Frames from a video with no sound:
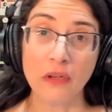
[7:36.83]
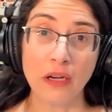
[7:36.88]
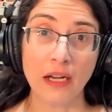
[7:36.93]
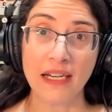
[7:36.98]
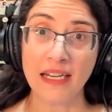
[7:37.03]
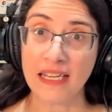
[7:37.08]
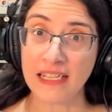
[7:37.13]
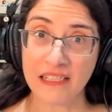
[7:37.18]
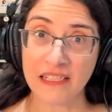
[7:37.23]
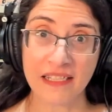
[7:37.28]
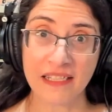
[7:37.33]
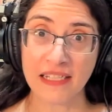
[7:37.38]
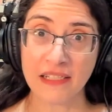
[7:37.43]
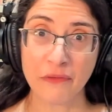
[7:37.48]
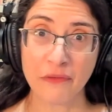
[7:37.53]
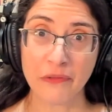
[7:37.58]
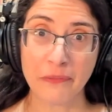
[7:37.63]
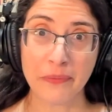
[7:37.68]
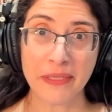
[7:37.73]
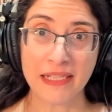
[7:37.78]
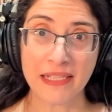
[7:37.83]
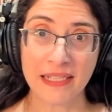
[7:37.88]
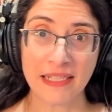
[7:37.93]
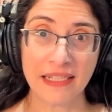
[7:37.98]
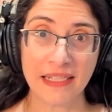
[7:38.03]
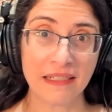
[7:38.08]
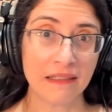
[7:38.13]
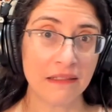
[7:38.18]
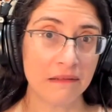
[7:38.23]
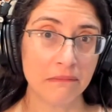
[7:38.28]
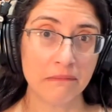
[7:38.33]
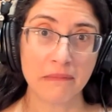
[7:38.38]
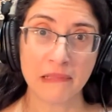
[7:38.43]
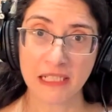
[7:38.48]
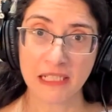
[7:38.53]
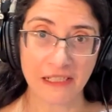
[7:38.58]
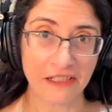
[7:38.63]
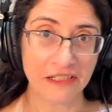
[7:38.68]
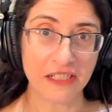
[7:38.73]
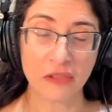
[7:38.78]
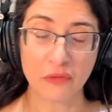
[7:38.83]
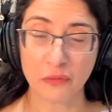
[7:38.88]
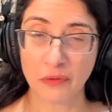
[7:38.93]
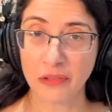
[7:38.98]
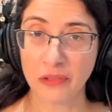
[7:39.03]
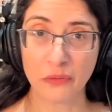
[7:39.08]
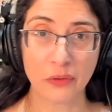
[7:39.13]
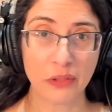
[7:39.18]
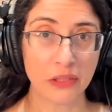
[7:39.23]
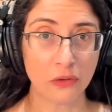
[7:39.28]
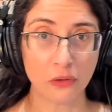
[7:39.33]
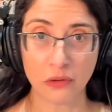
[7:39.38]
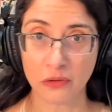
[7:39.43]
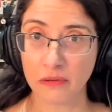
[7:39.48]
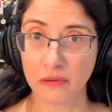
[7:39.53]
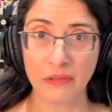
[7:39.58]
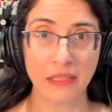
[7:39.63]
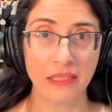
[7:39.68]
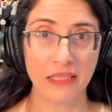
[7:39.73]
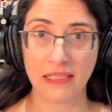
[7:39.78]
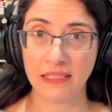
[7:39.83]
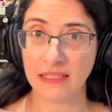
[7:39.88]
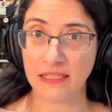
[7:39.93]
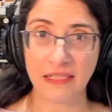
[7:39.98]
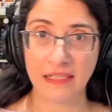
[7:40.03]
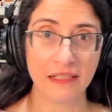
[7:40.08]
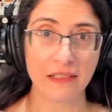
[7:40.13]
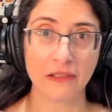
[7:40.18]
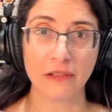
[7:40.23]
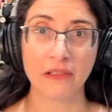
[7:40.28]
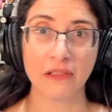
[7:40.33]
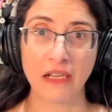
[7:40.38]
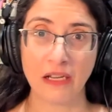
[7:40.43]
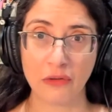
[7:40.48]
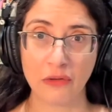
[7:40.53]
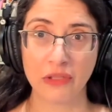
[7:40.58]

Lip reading: Another thing we've been seeing starting 2022, and I think